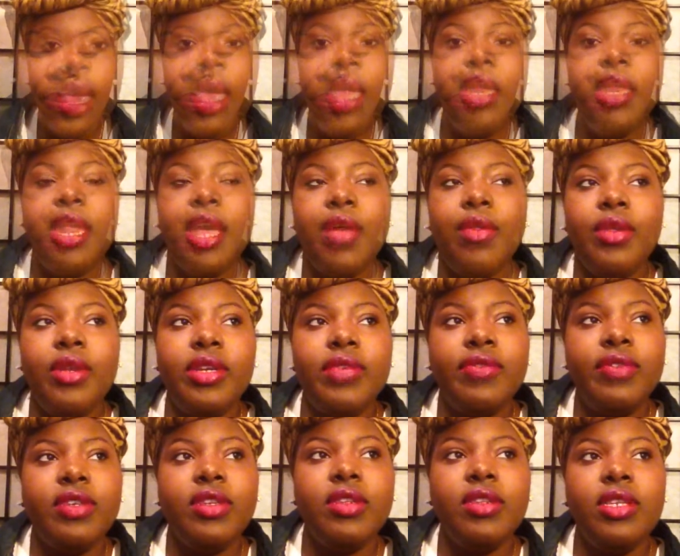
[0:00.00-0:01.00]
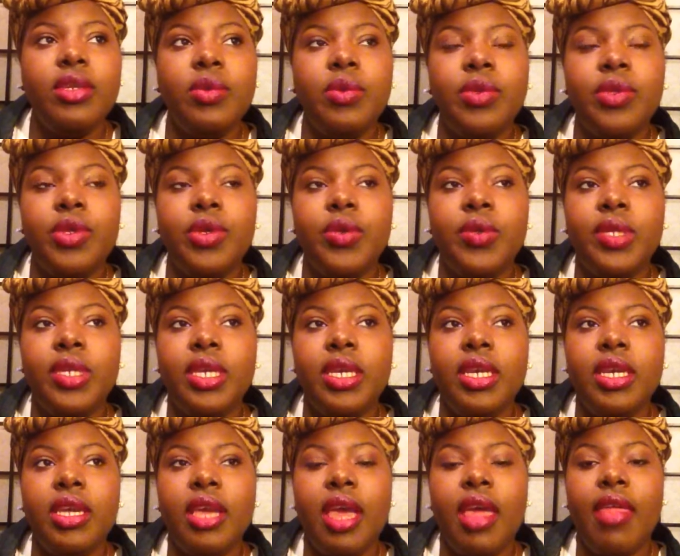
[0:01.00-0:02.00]
Now the difficulty with
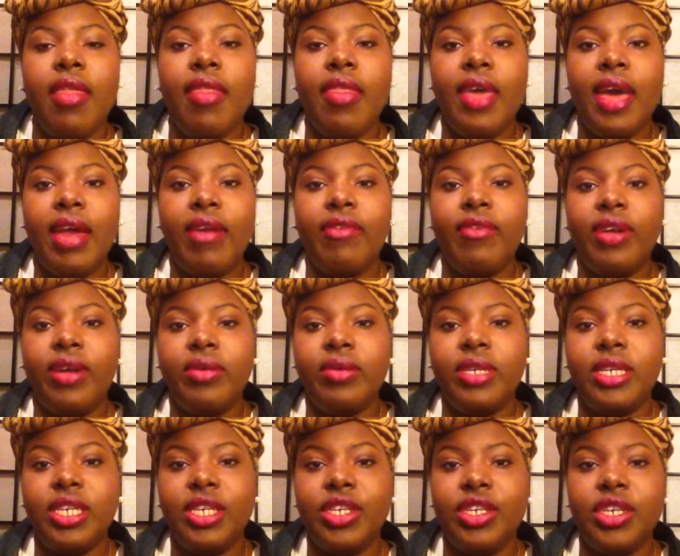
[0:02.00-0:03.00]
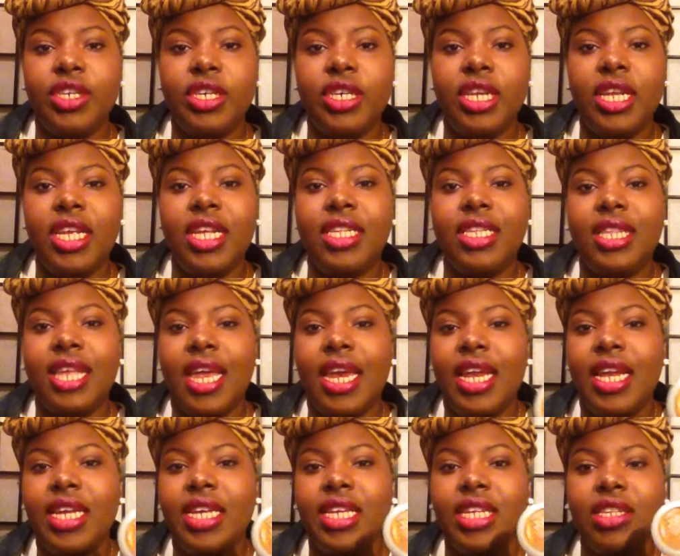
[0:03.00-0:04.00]
using that foundation is that
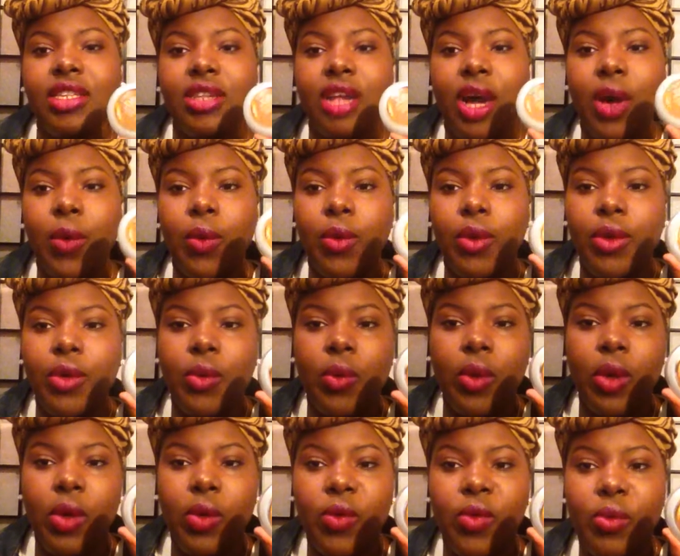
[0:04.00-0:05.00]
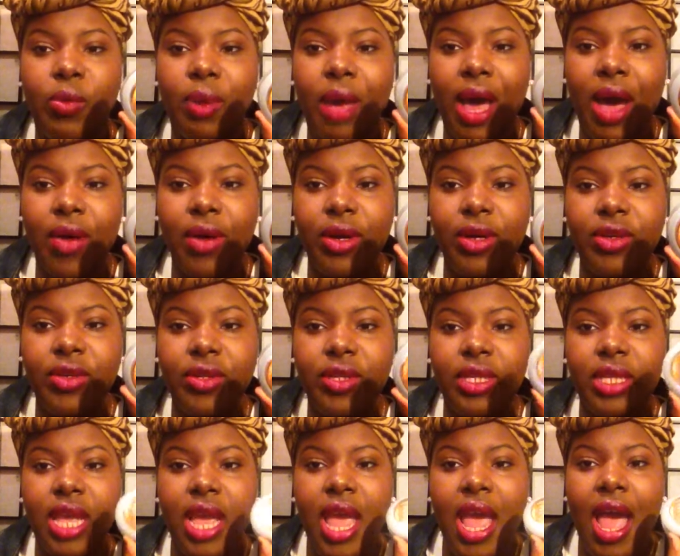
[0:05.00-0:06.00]
it does not work well with powders.
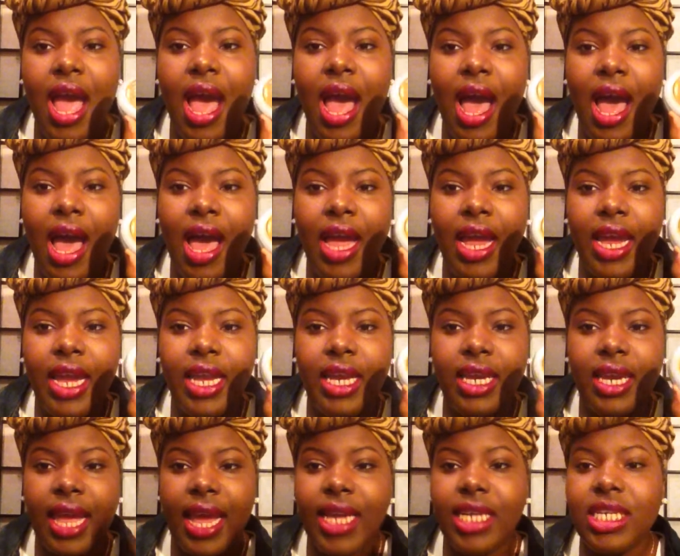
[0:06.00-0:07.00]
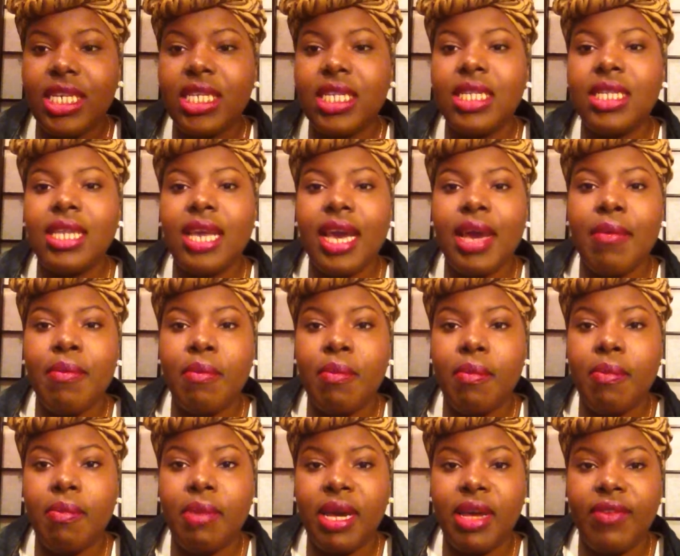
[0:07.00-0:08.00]
I like to set
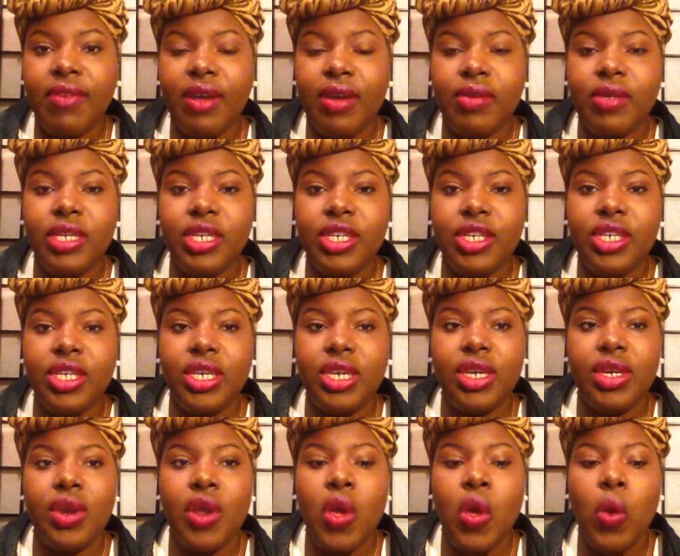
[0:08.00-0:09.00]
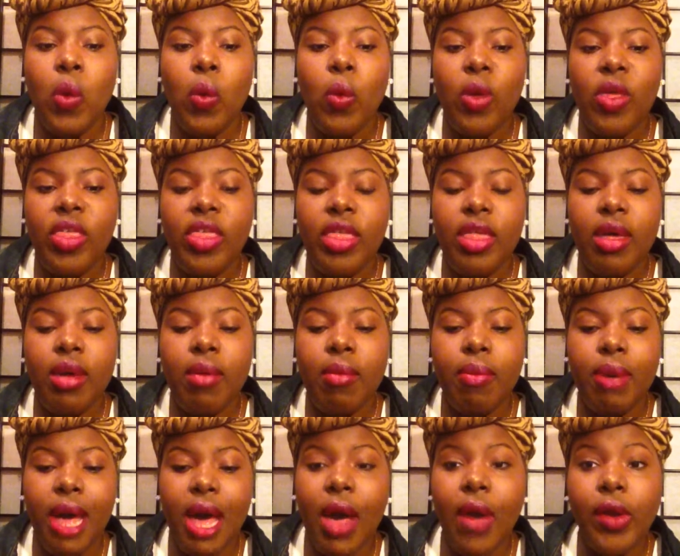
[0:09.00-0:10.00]
my foundation with
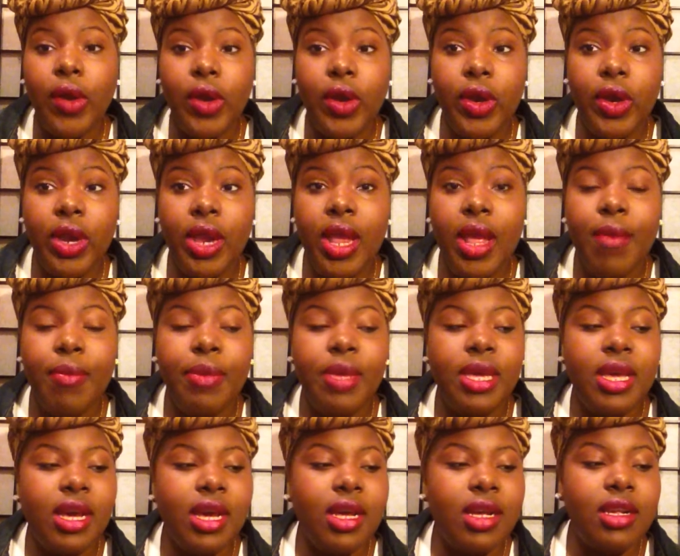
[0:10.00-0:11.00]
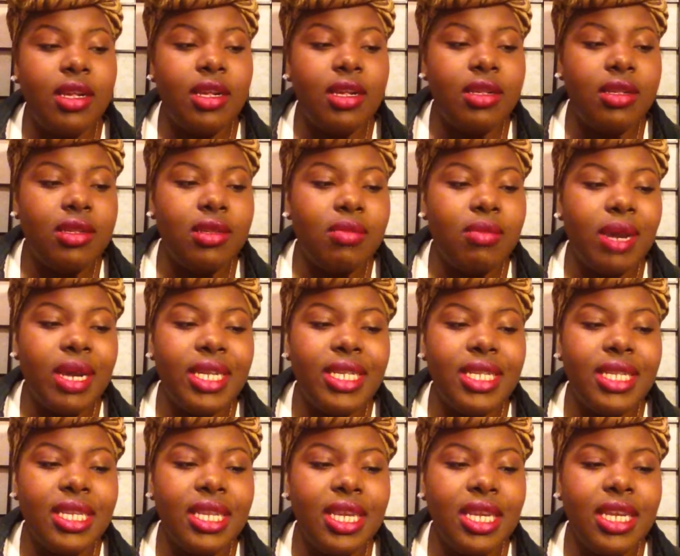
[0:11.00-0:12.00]
powder because my
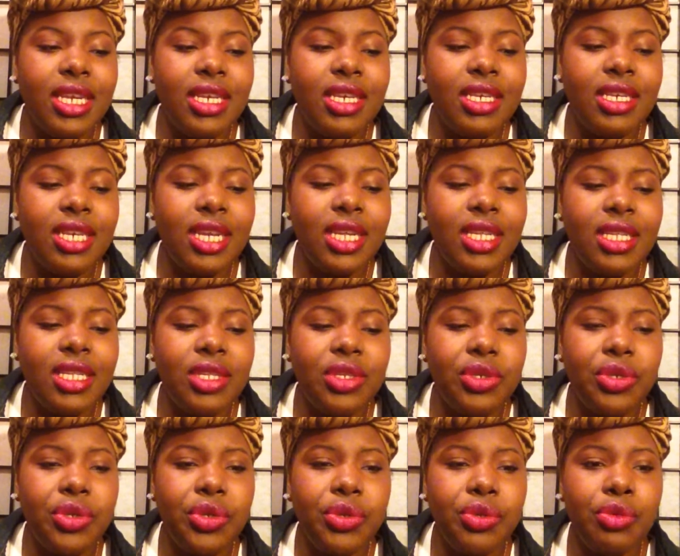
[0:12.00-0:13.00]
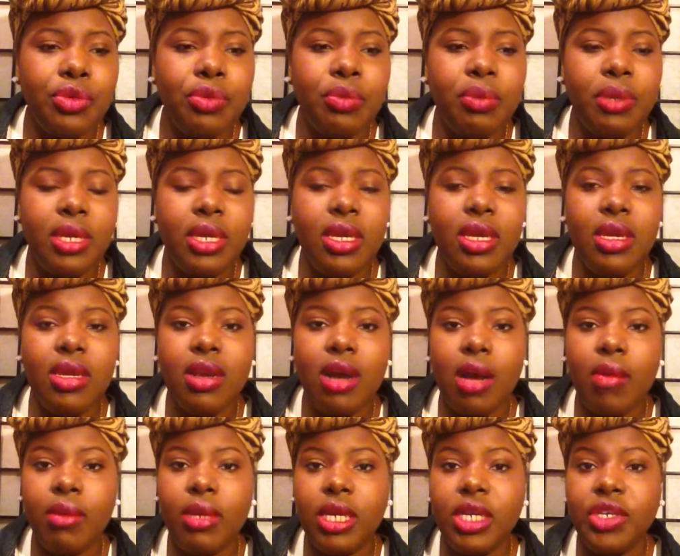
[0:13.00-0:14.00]
skin tends to be
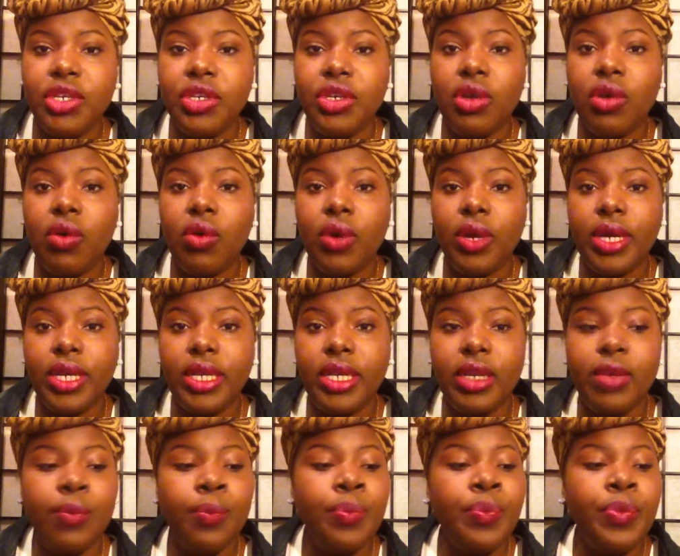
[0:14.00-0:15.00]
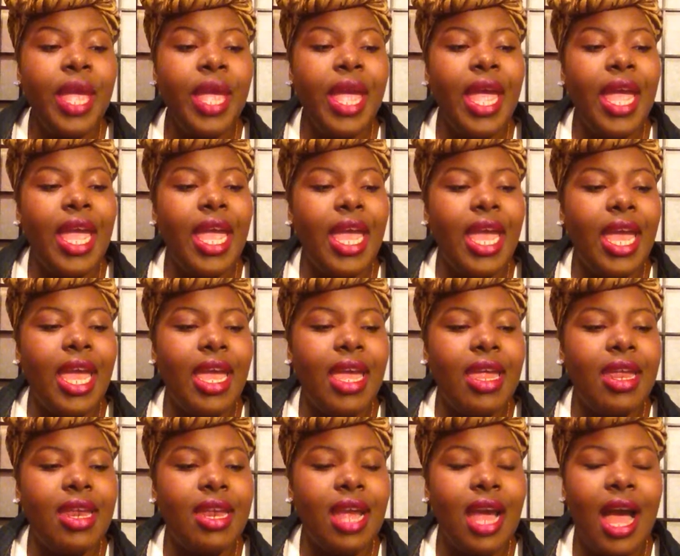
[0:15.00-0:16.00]
combination of oily,
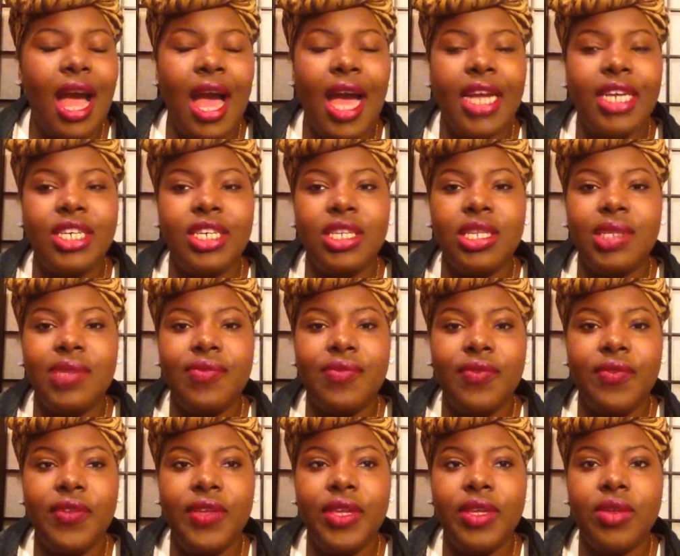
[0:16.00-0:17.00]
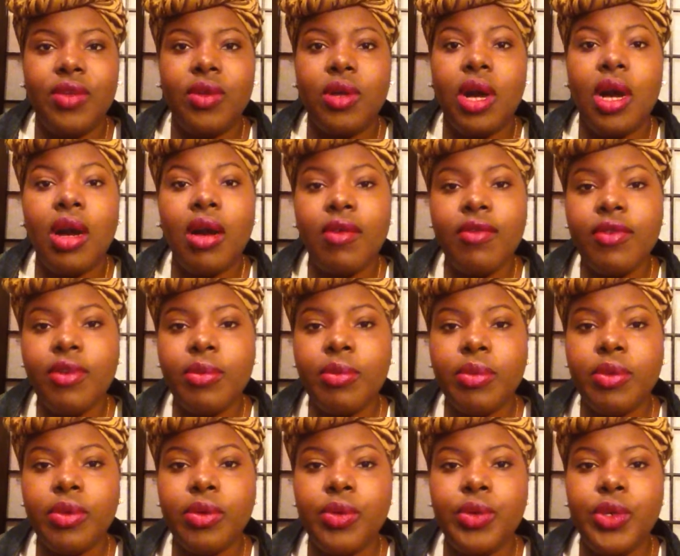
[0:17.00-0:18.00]
and I just feel
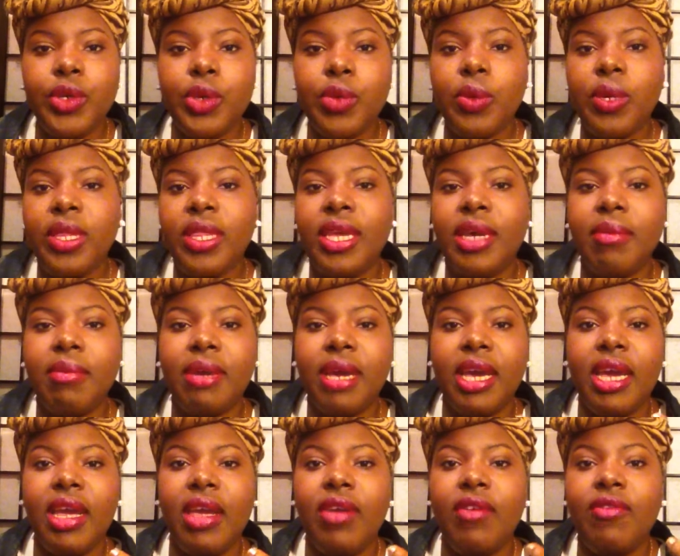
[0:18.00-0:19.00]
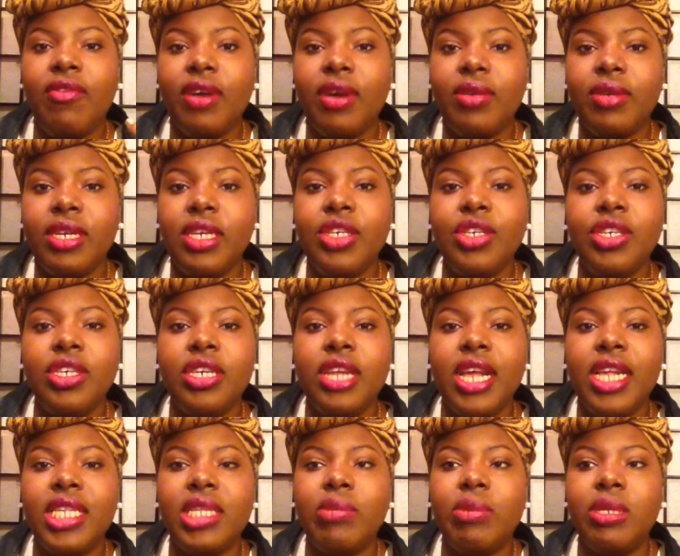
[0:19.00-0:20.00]
comfortable knowing that my foundation
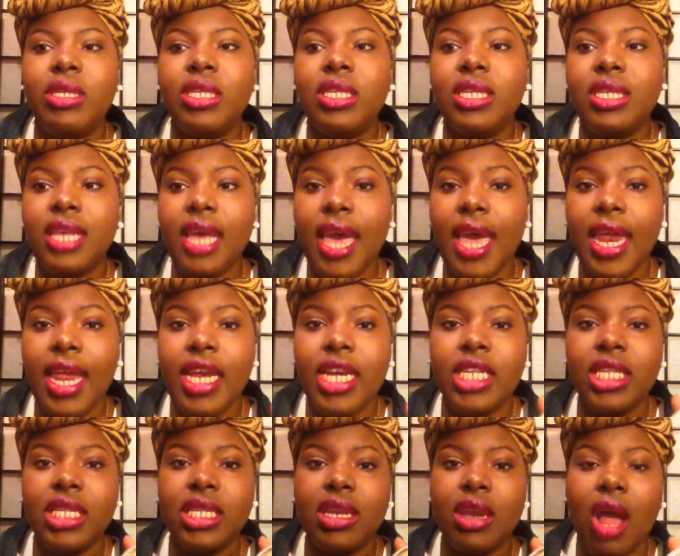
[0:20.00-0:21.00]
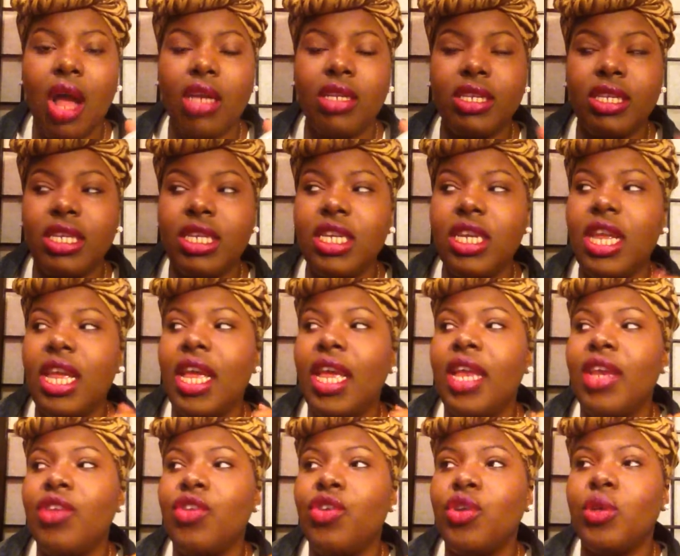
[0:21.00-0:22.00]
has been set and it's locked in,
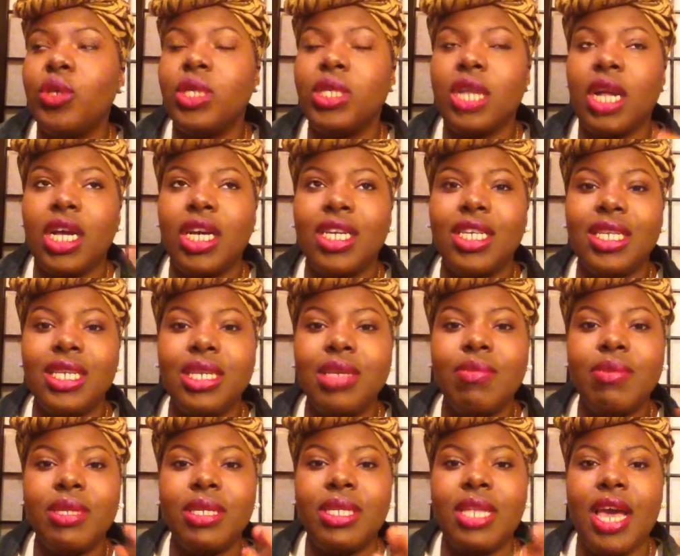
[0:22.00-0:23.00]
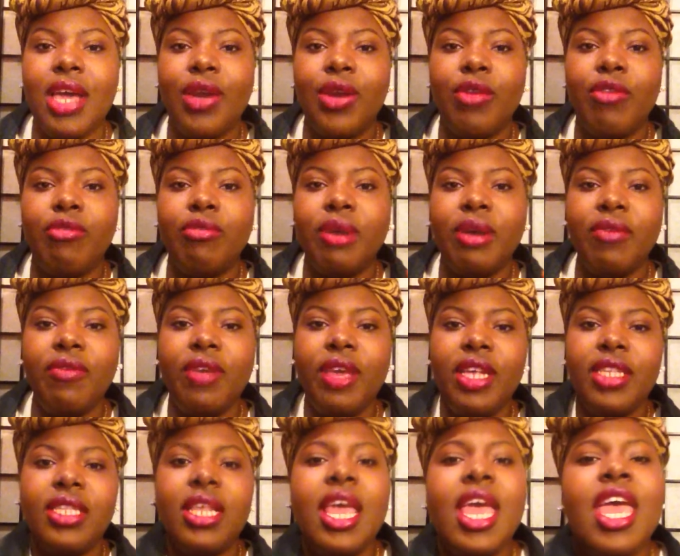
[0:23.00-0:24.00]
and it's not going to slip and slide all over my
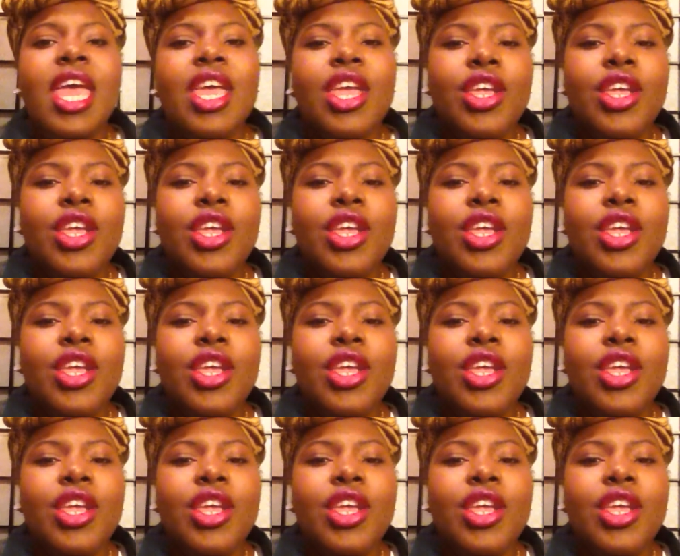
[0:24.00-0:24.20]
face.